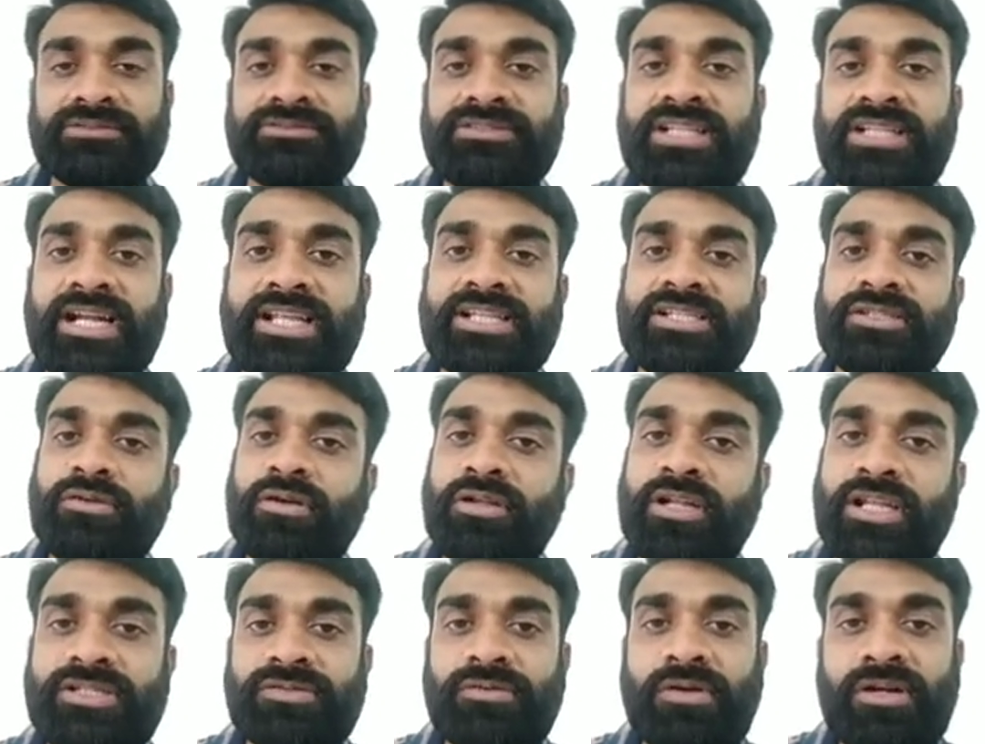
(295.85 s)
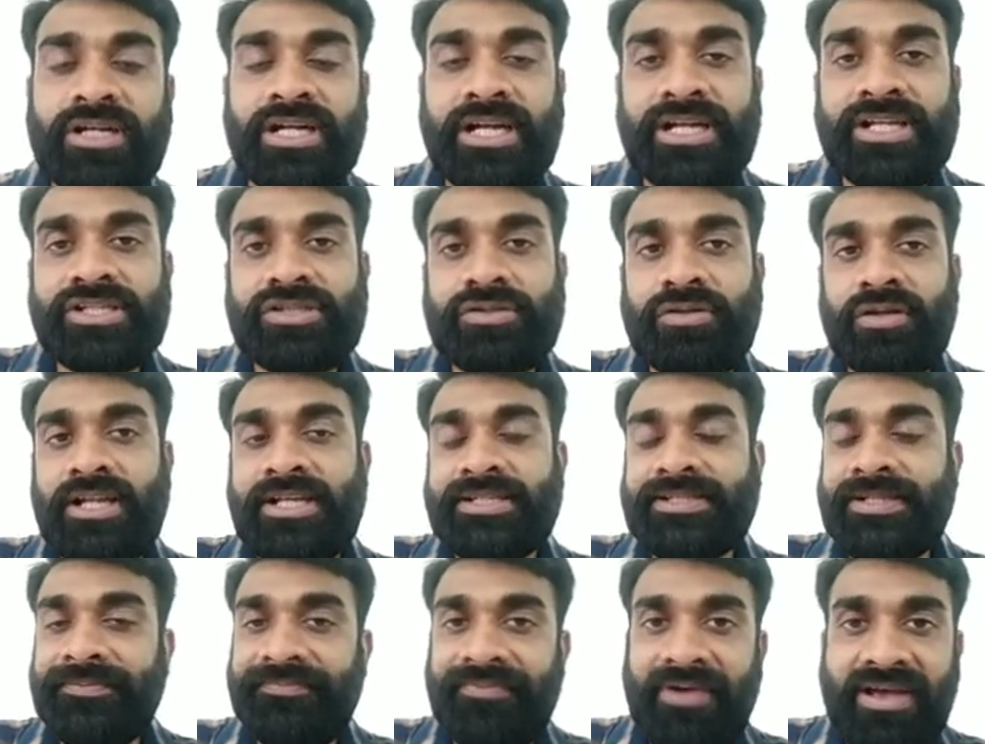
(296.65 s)
That is called as what? That is called
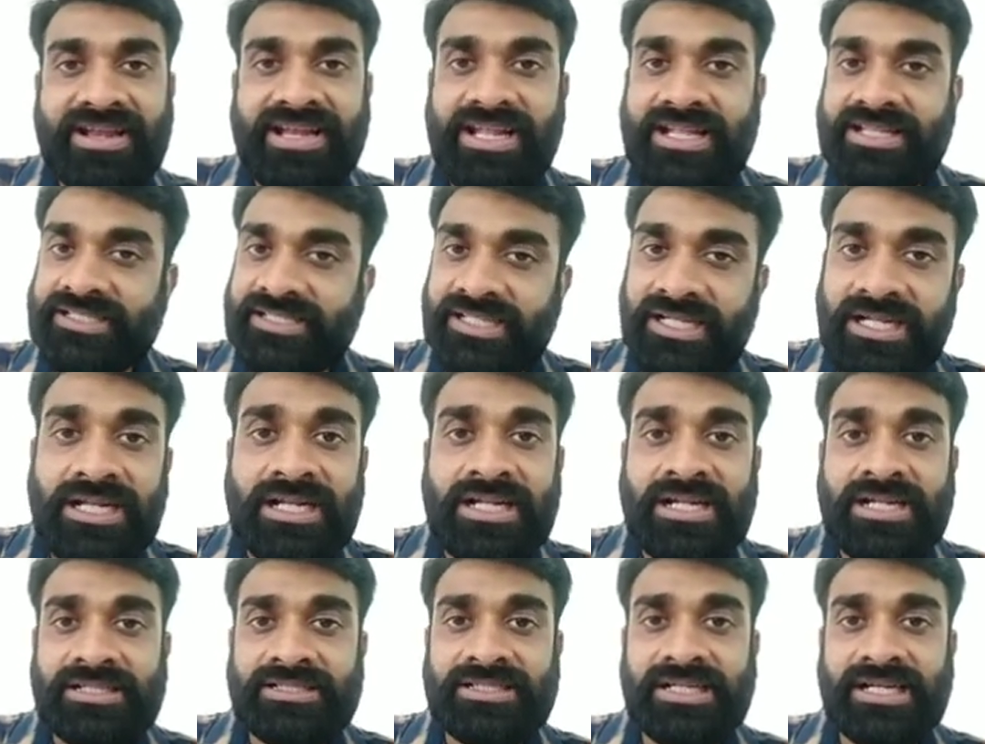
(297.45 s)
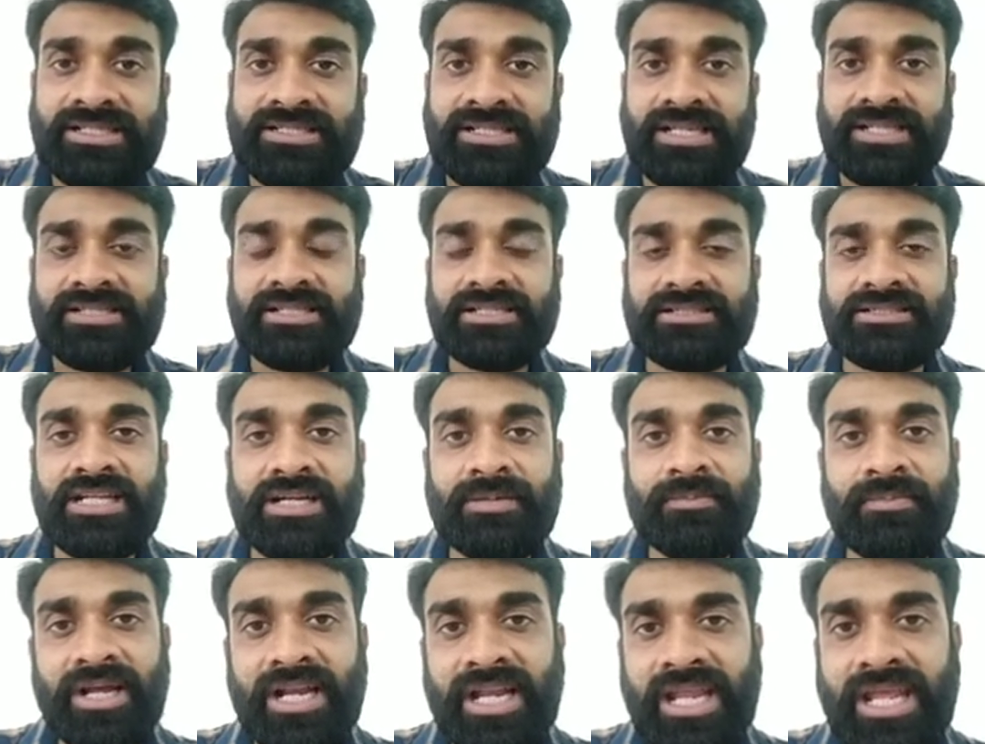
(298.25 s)
as a financial transactions.
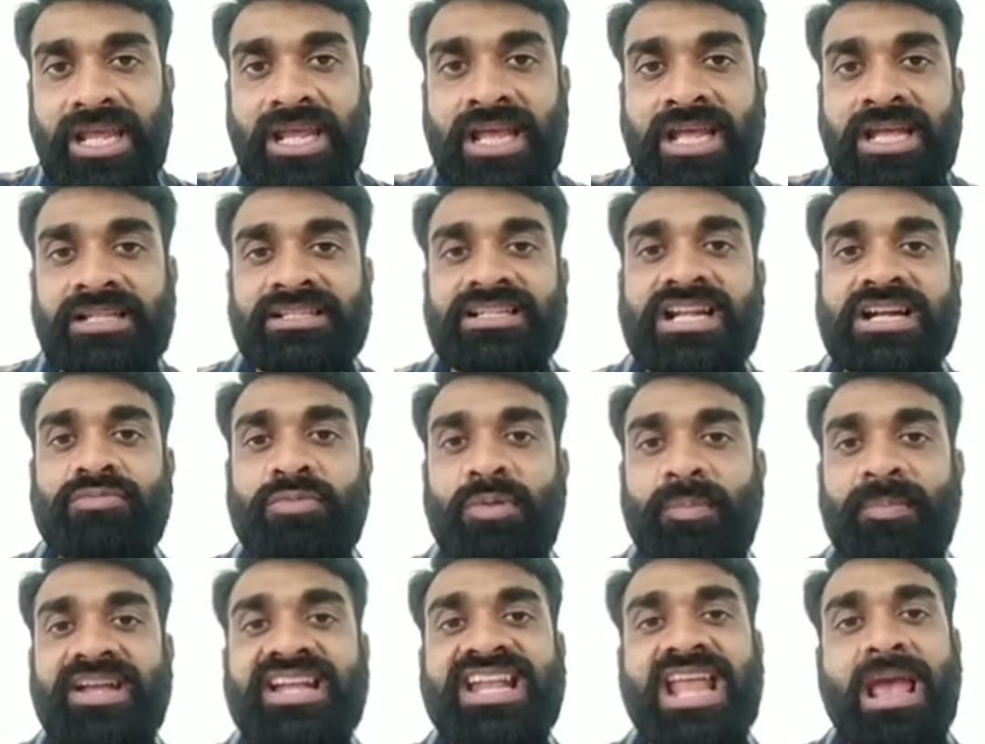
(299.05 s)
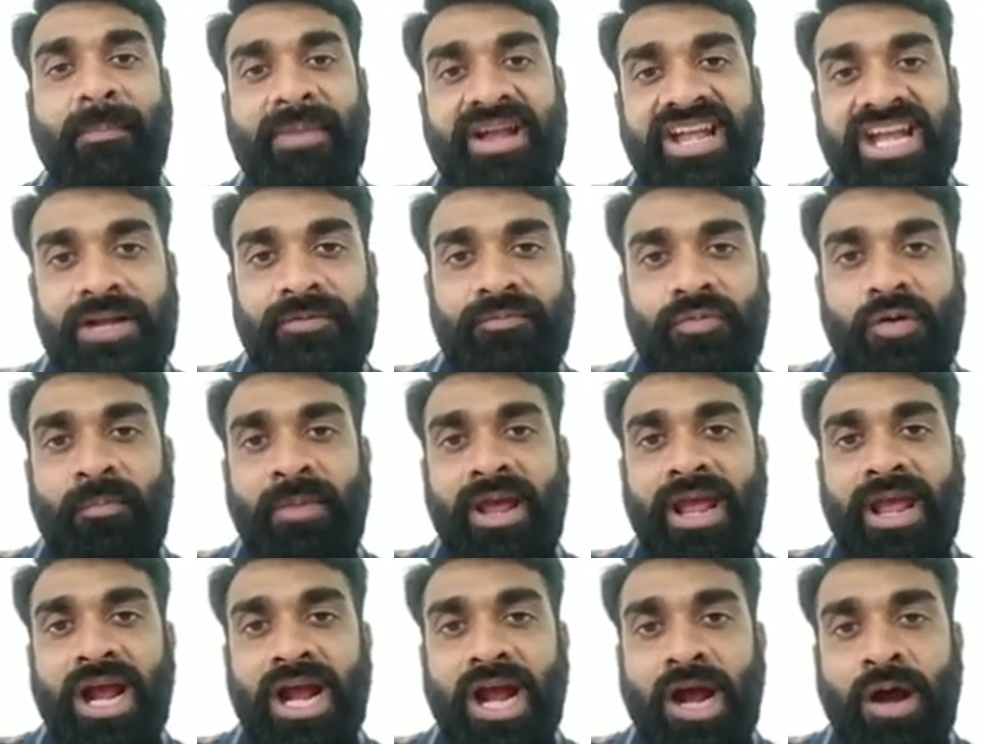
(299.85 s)
That money that will be debited from
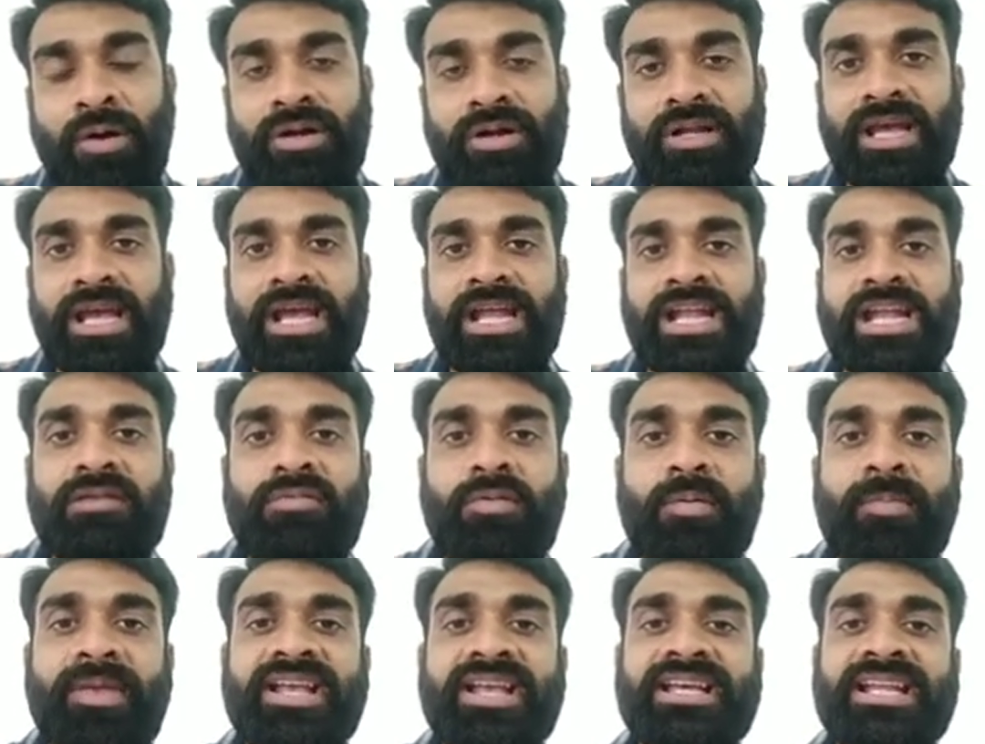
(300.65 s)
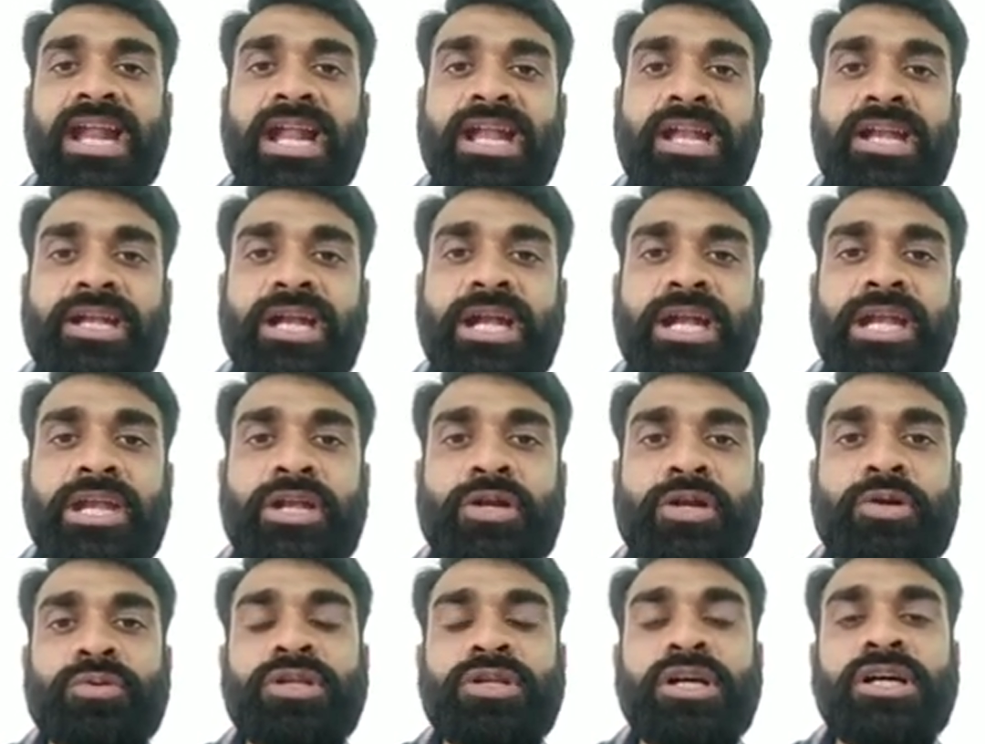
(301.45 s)
my account and it will be credited
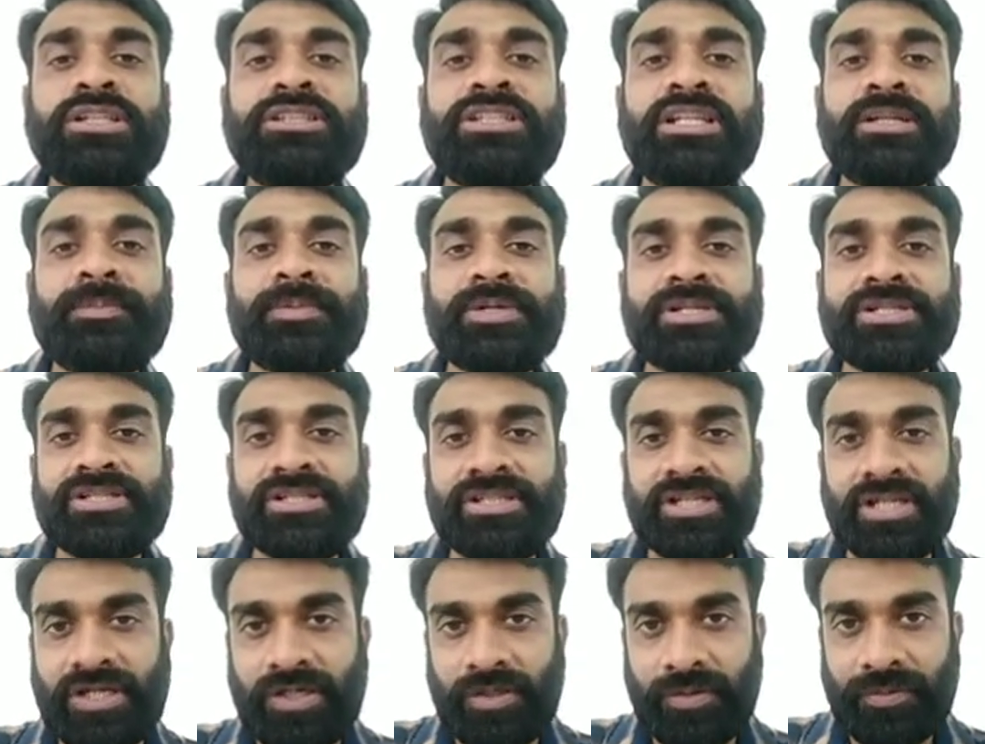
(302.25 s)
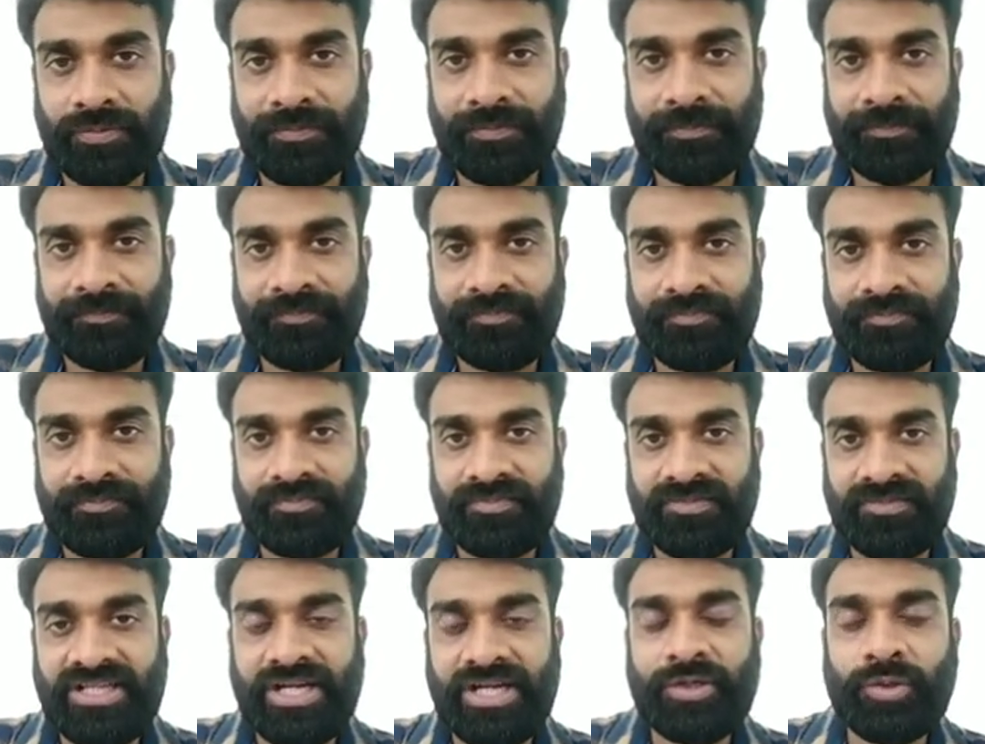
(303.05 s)
into the other person account,
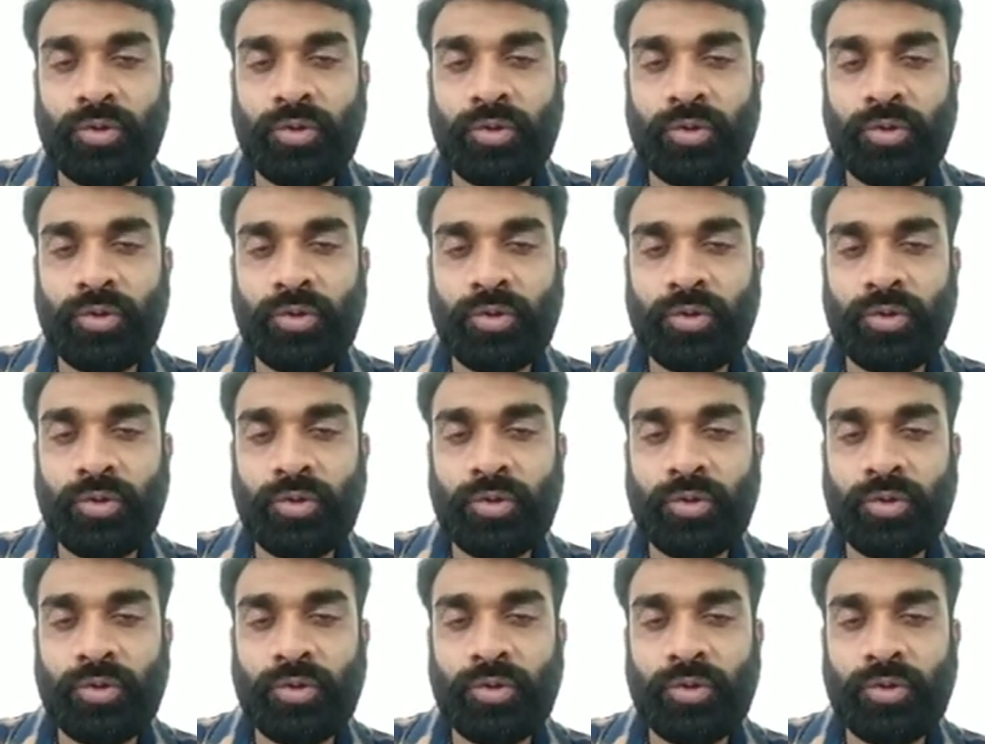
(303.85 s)
that